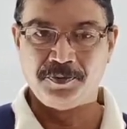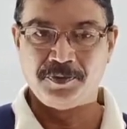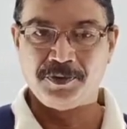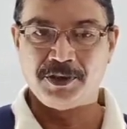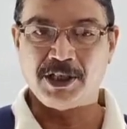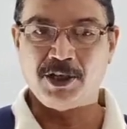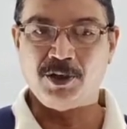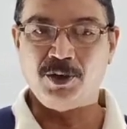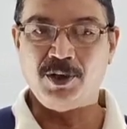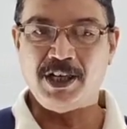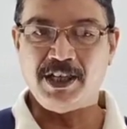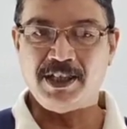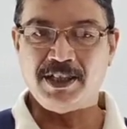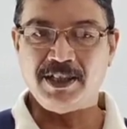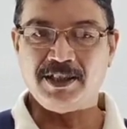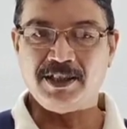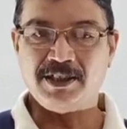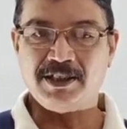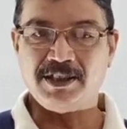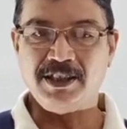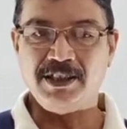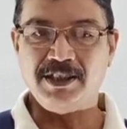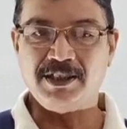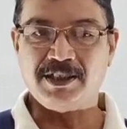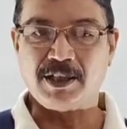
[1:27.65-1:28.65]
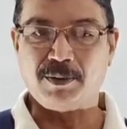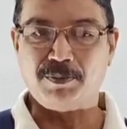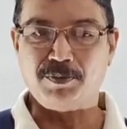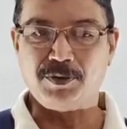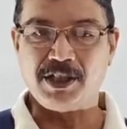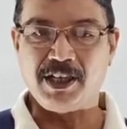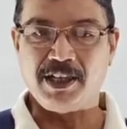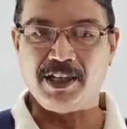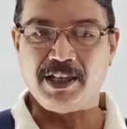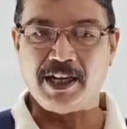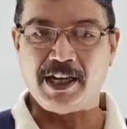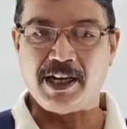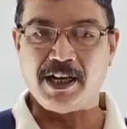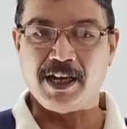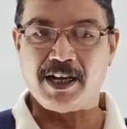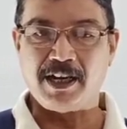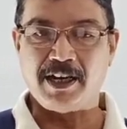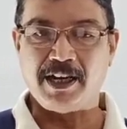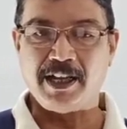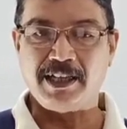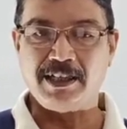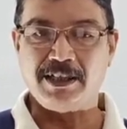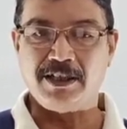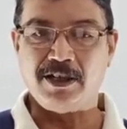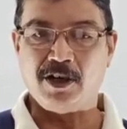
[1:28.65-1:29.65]
Now let us see something
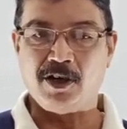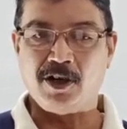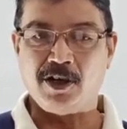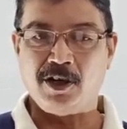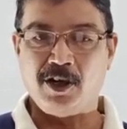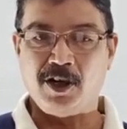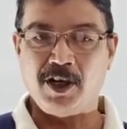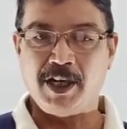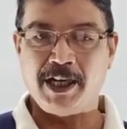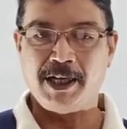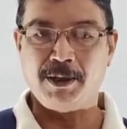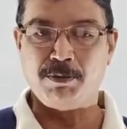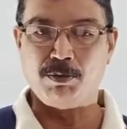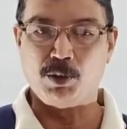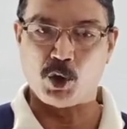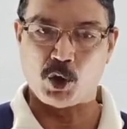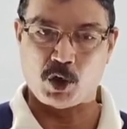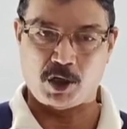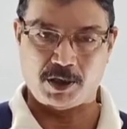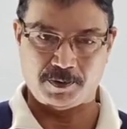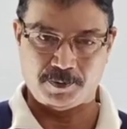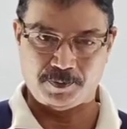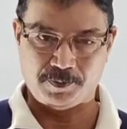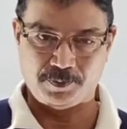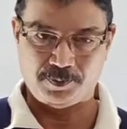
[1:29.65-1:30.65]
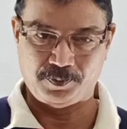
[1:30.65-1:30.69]
regarding the online mode.